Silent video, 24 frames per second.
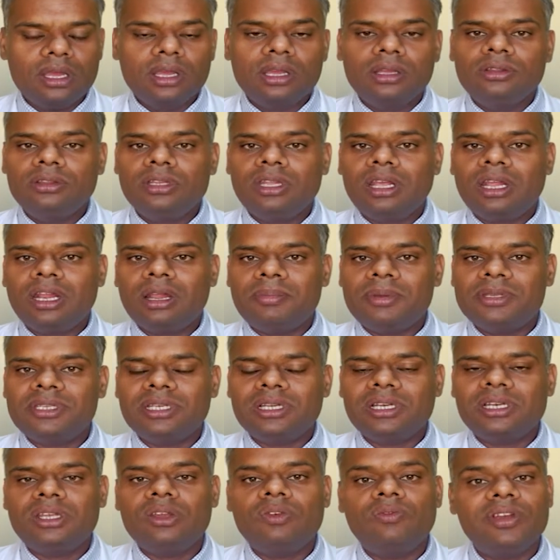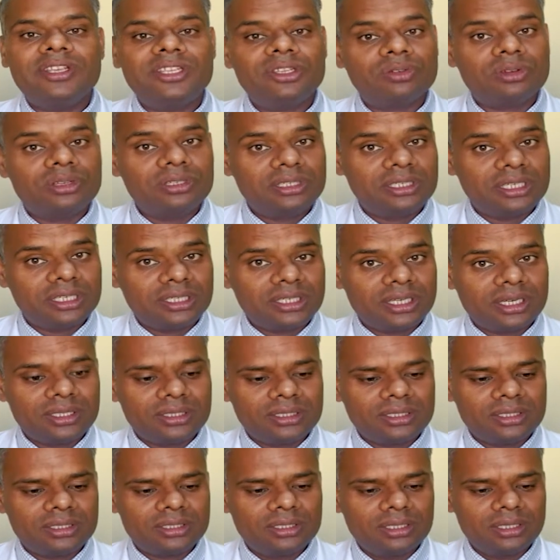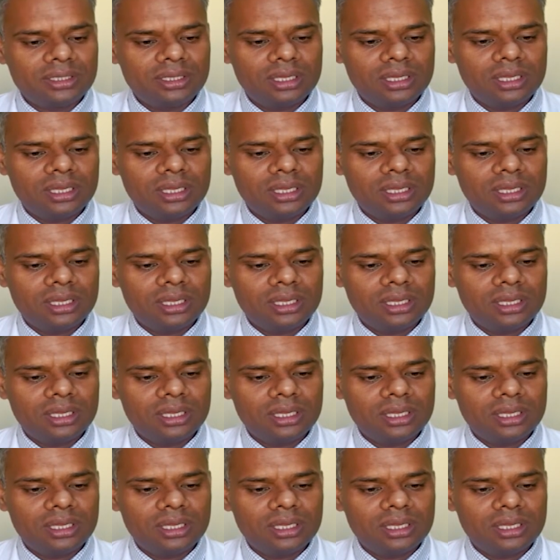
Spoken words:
They are basically vasoconstrictors